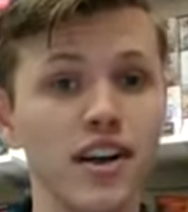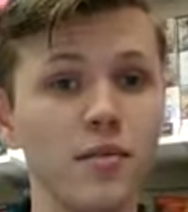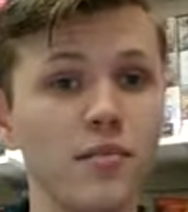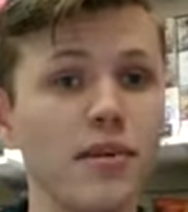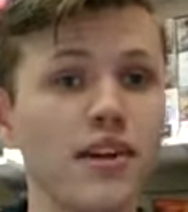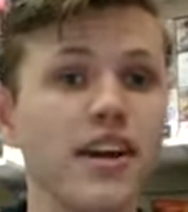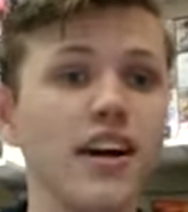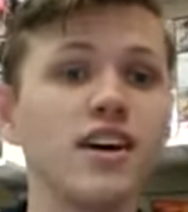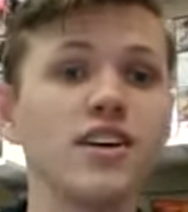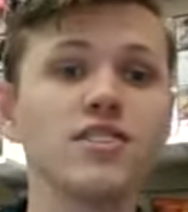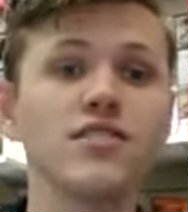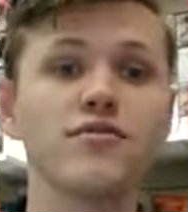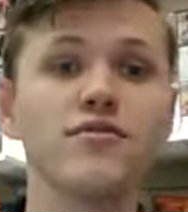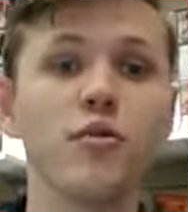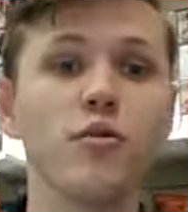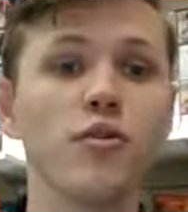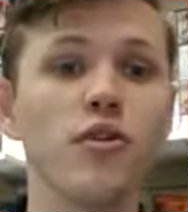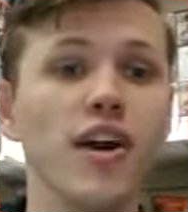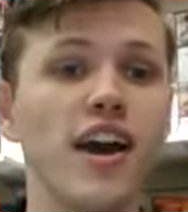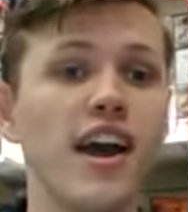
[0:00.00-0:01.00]
Because
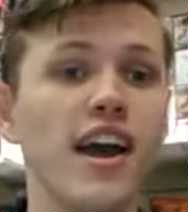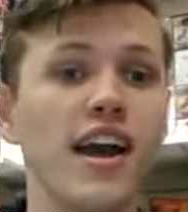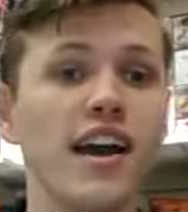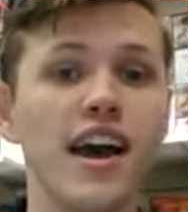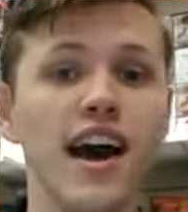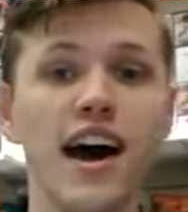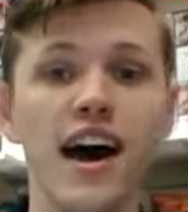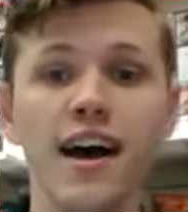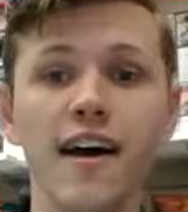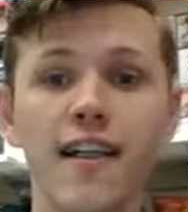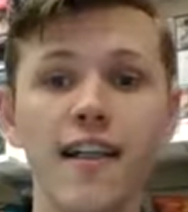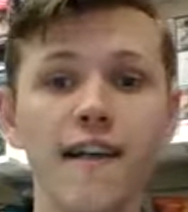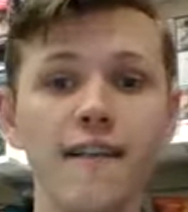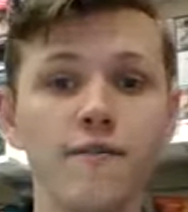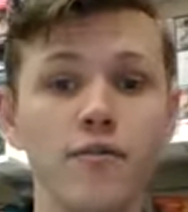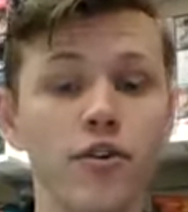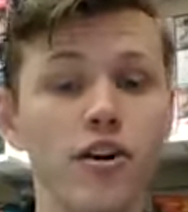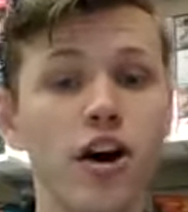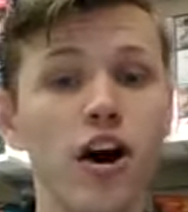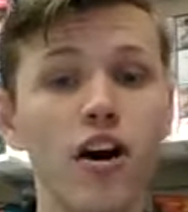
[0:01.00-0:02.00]
for
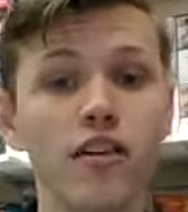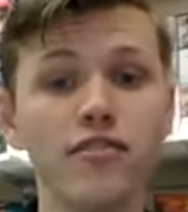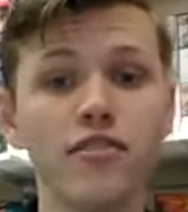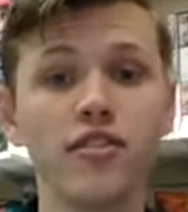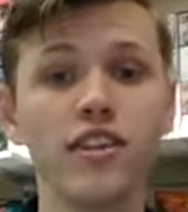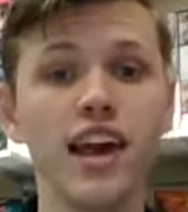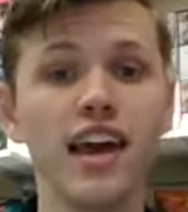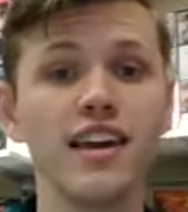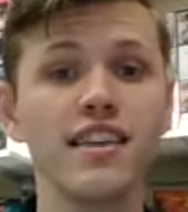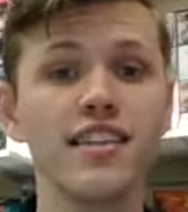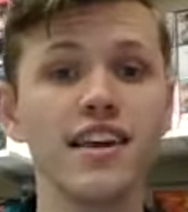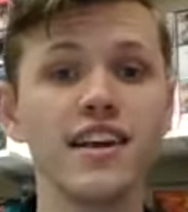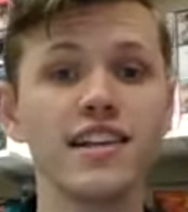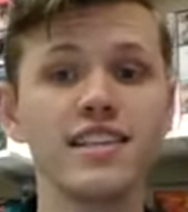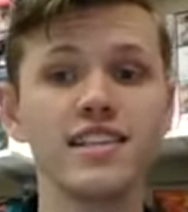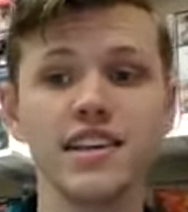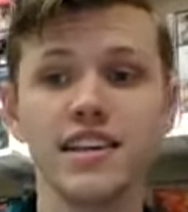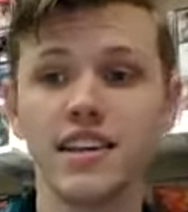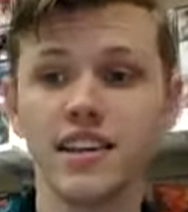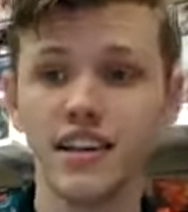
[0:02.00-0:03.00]
an offer like
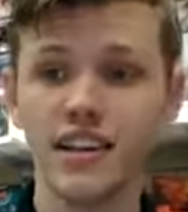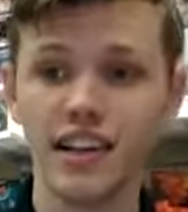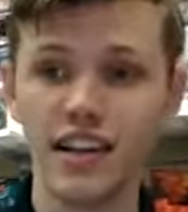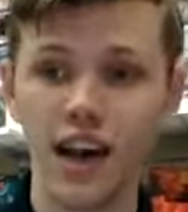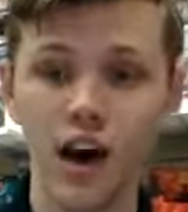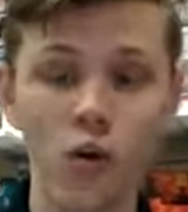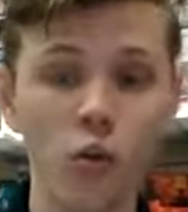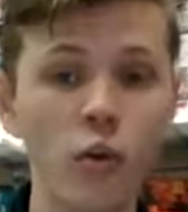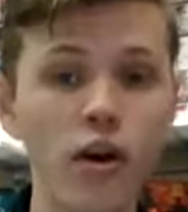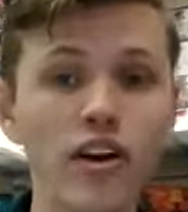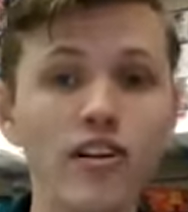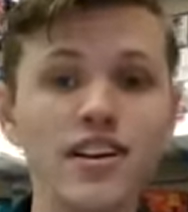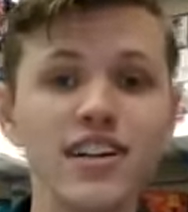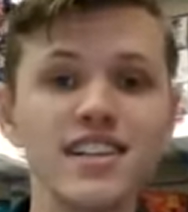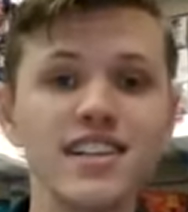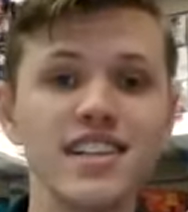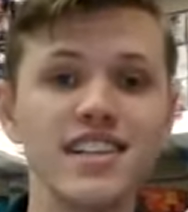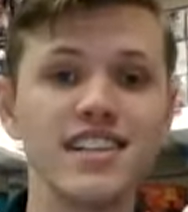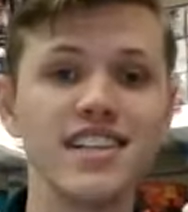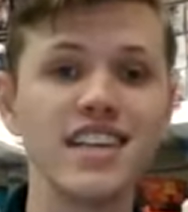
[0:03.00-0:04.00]
this,
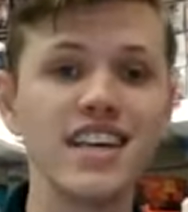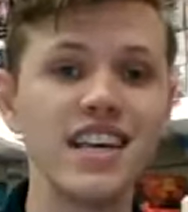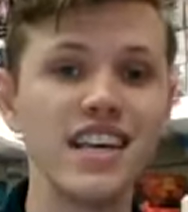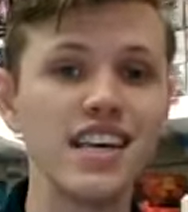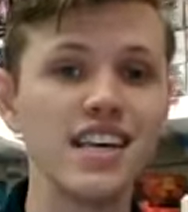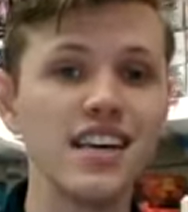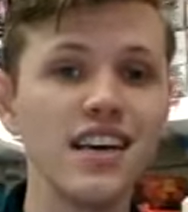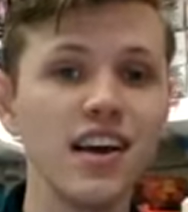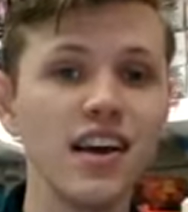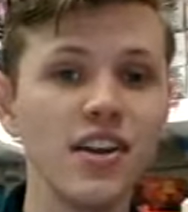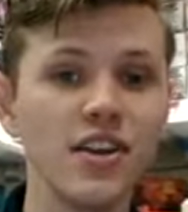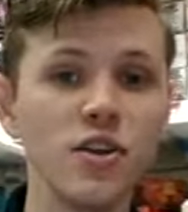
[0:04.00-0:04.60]
awareness is key.